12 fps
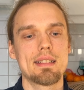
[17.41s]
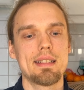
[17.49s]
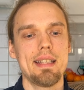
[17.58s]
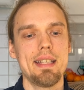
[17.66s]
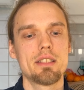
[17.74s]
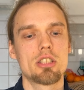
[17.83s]

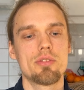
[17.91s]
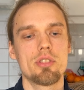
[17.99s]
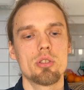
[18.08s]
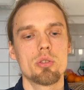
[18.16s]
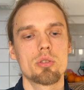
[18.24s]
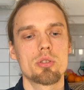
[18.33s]

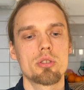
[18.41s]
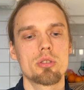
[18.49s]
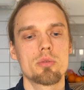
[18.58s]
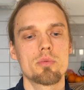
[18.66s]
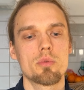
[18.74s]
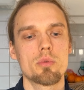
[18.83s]
interviews
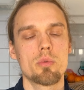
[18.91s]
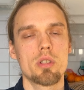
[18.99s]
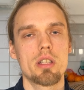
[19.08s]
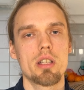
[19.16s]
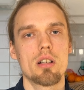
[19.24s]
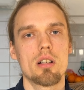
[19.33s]
with
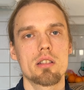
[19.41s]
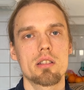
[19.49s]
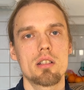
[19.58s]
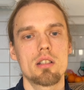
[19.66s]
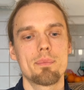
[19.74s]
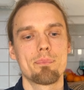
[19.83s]
the
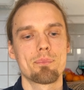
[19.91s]
author.